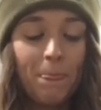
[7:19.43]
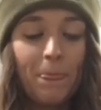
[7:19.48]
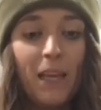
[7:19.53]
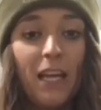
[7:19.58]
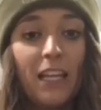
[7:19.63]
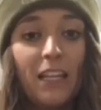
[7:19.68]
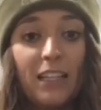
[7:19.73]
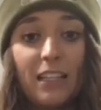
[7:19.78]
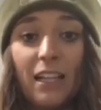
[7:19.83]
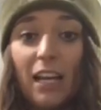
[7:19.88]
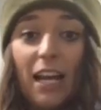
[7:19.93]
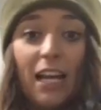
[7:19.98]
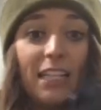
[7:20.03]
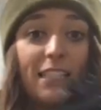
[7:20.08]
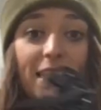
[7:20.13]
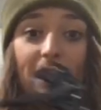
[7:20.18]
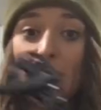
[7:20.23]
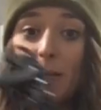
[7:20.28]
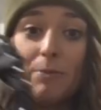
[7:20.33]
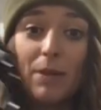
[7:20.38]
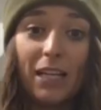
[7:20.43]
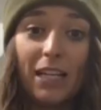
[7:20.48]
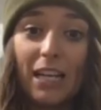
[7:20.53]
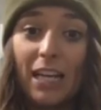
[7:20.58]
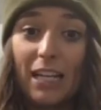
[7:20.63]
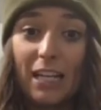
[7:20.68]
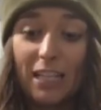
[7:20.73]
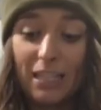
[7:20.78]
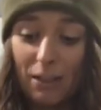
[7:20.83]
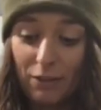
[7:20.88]
It didn't make
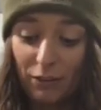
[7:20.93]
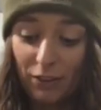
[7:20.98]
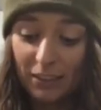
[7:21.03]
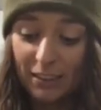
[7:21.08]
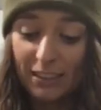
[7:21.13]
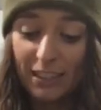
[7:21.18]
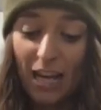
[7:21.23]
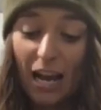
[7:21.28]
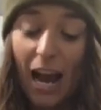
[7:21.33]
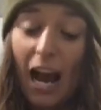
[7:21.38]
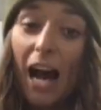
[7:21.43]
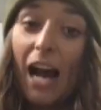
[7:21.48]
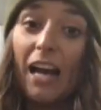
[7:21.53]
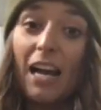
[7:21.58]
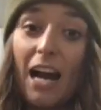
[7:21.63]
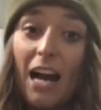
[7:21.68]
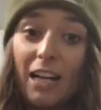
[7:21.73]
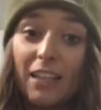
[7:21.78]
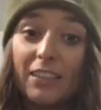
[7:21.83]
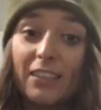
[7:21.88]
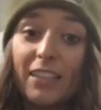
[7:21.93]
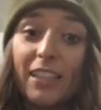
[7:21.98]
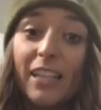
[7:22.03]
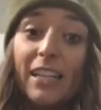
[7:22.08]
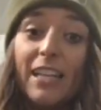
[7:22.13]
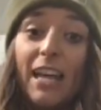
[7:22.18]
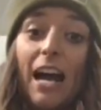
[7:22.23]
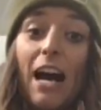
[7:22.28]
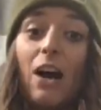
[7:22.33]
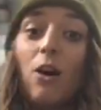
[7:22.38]
any difference. I honestly
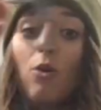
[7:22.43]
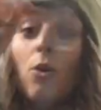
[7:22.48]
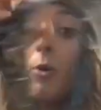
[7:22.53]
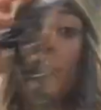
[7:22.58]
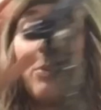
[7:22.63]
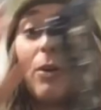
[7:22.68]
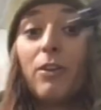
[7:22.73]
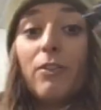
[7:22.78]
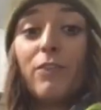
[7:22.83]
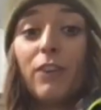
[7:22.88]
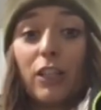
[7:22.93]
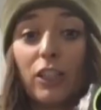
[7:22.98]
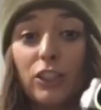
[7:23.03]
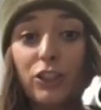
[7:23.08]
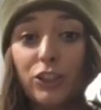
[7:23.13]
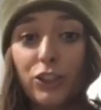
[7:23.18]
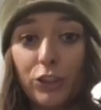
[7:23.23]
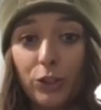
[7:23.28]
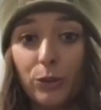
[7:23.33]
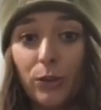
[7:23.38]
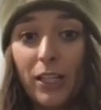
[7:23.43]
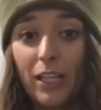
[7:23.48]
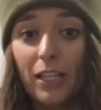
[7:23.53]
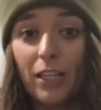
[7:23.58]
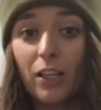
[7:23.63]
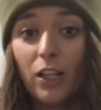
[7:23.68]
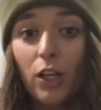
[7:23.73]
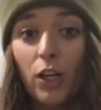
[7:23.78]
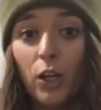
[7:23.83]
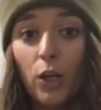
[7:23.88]
now prefer
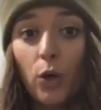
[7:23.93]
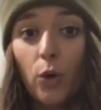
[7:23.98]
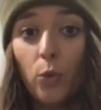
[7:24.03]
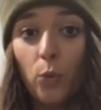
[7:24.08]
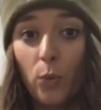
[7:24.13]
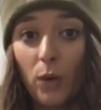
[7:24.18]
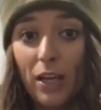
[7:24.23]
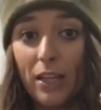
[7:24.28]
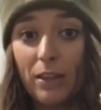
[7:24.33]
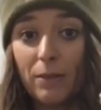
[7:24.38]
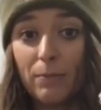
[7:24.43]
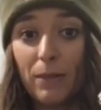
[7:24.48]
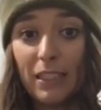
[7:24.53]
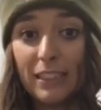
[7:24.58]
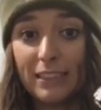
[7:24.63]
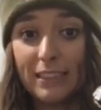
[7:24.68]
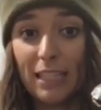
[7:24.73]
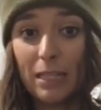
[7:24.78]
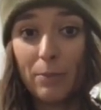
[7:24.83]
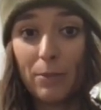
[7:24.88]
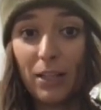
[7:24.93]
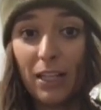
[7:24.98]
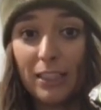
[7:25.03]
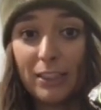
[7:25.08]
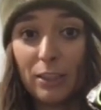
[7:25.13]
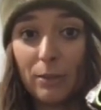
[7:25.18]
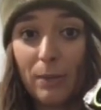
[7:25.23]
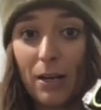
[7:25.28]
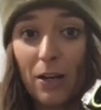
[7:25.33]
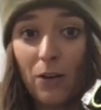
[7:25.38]
shooting with my
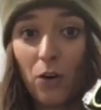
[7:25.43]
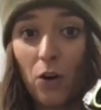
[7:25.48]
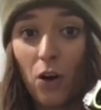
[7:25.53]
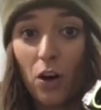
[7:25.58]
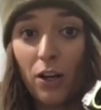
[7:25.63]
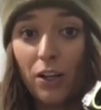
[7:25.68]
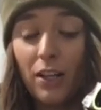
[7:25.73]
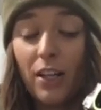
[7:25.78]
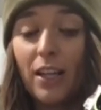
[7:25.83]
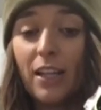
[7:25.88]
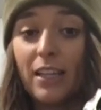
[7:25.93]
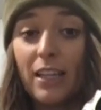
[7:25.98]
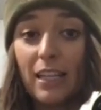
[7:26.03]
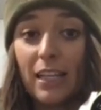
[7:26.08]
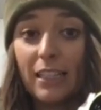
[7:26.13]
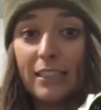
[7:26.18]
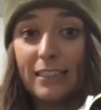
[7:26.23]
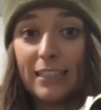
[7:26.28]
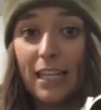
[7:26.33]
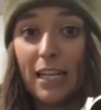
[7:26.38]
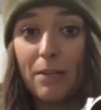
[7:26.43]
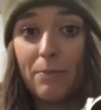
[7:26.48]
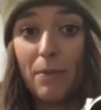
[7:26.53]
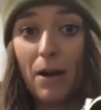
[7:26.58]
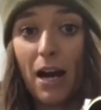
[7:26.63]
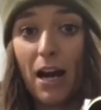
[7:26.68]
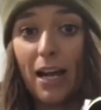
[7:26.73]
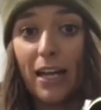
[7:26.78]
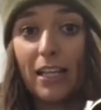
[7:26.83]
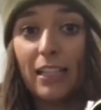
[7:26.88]
stabilizer mount on than I did
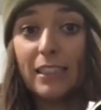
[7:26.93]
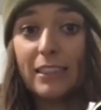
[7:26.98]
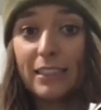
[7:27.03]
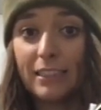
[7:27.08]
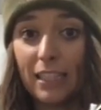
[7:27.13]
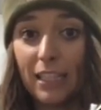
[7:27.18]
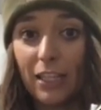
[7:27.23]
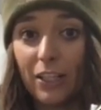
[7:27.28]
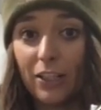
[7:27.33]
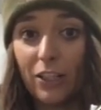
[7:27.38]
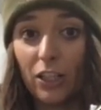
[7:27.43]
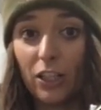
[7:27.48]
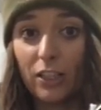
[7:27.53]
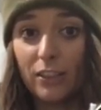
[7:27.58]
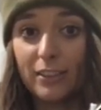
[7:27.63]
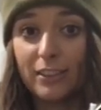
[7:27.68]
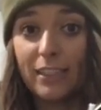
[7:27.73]
my standard